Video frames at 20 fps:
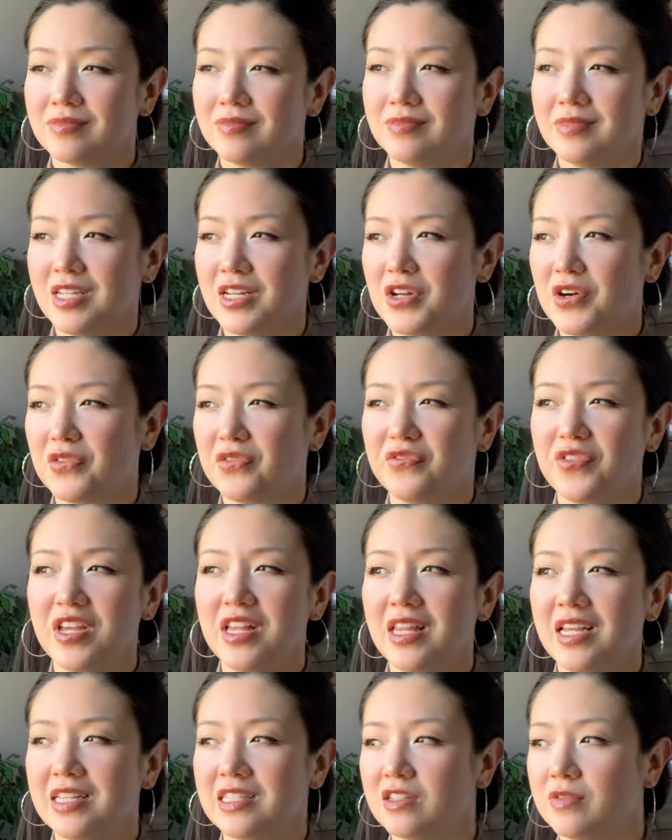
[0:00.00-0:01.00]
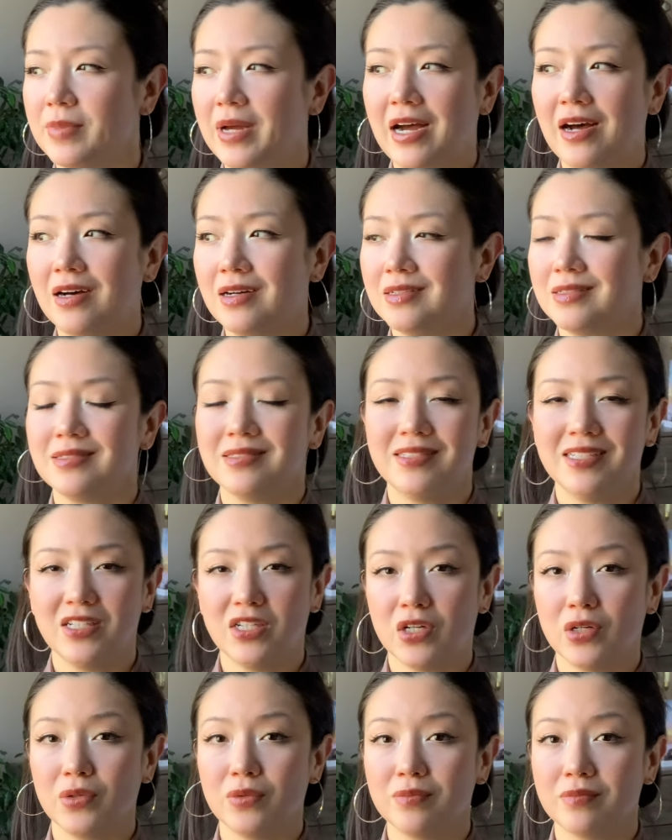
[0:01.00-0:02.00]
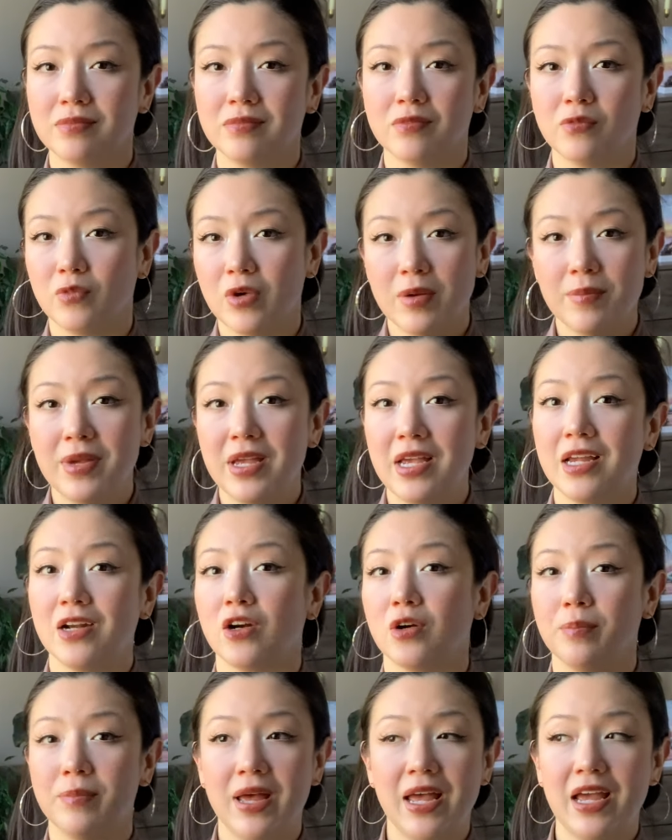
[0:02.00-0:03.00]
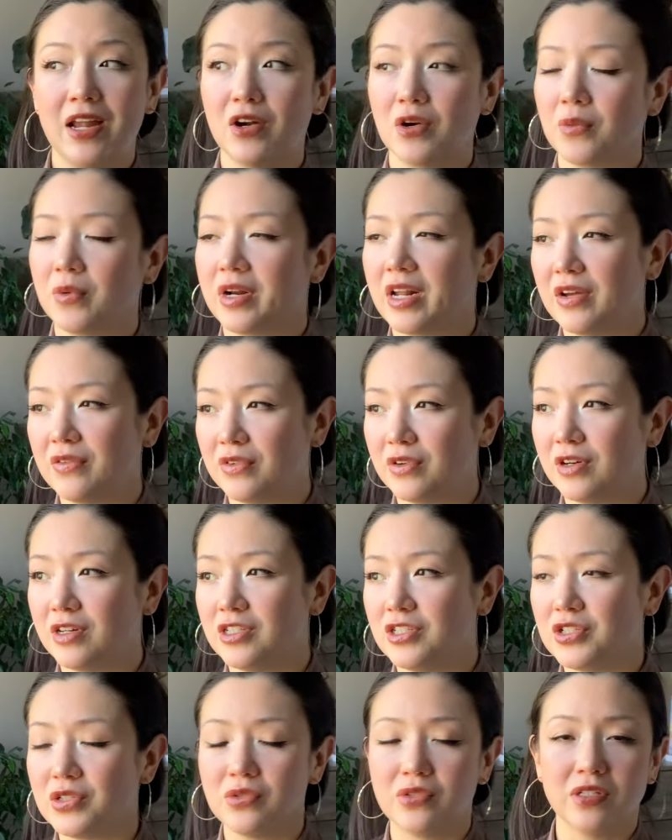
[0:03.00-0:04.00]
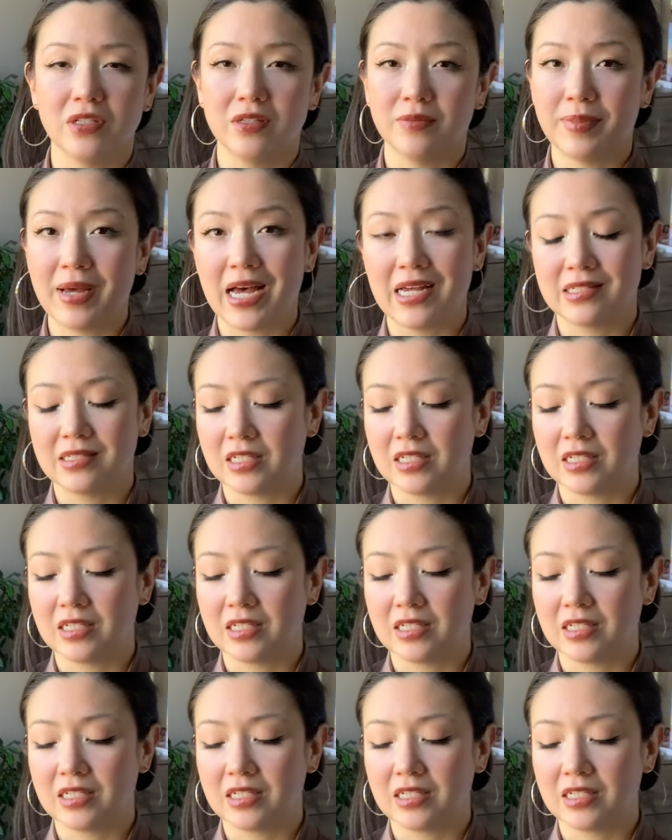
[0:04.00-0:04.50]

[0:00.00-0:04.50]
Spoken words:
you know, feelings about, you know, women or men or whatever due to past